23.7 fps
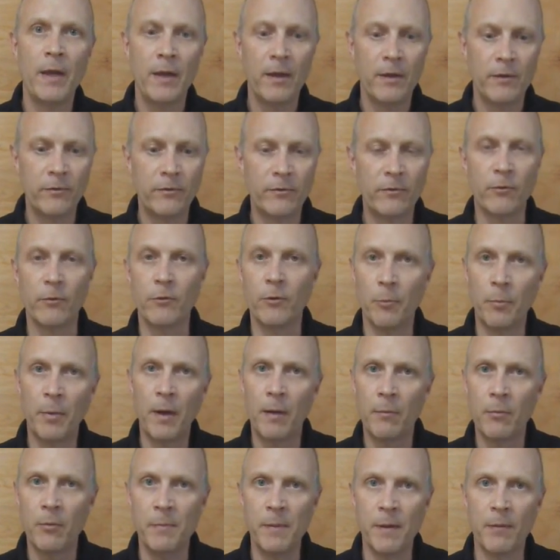So you'll
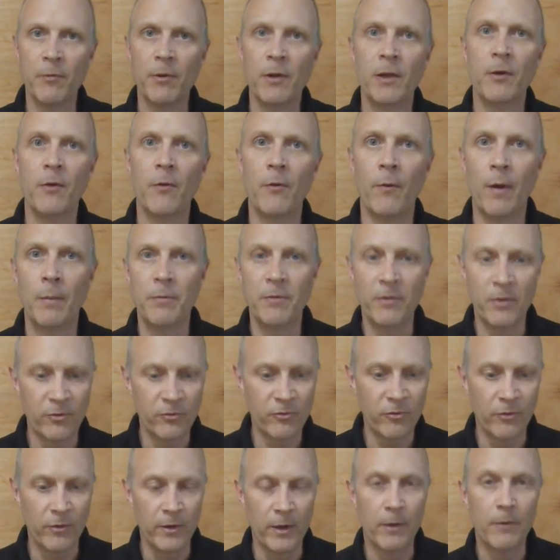probably be able to hear the
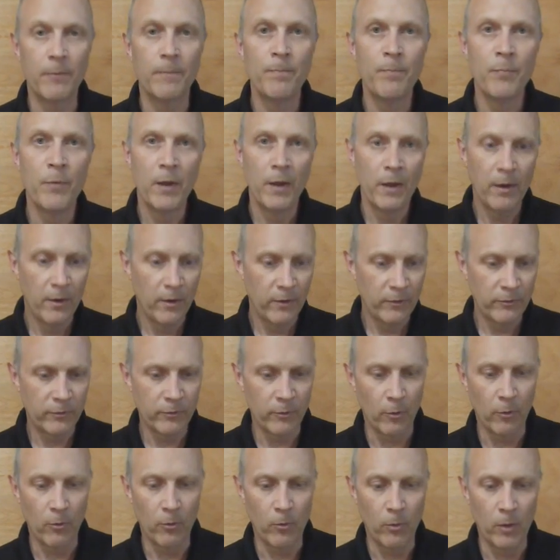repetition there.
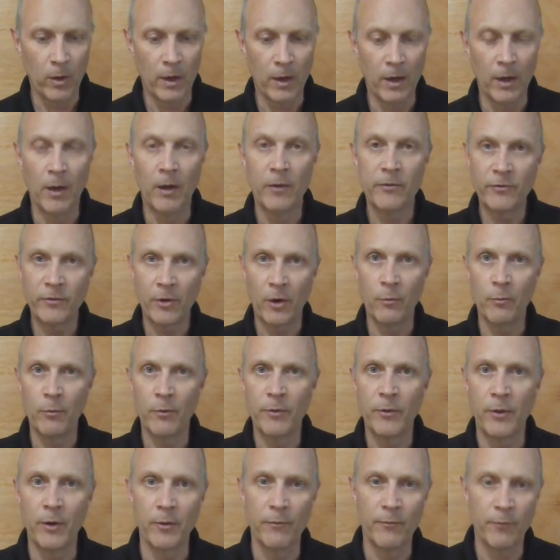So I'll start with
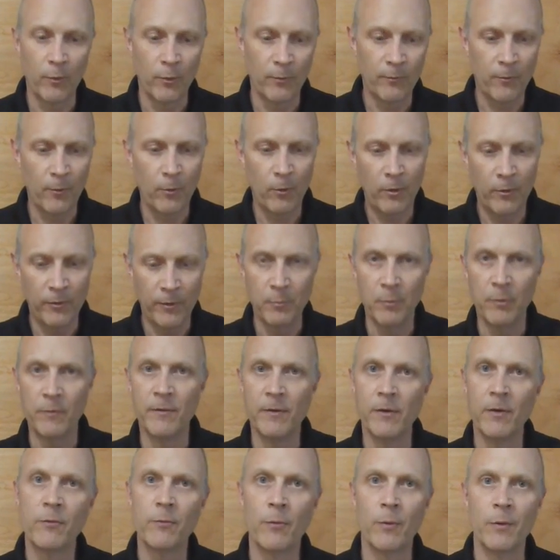the 4/4 and then move
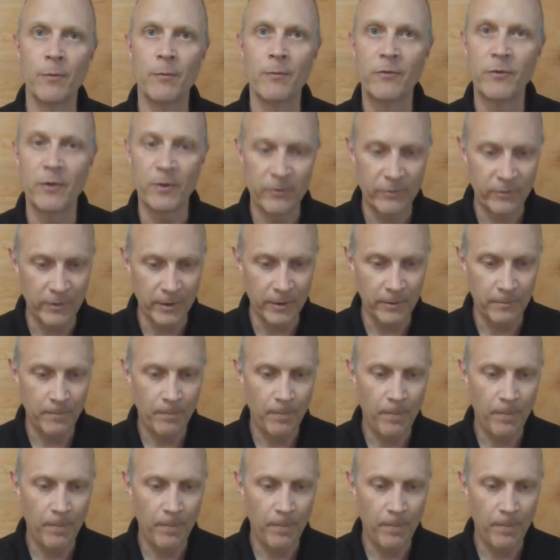into 21/16.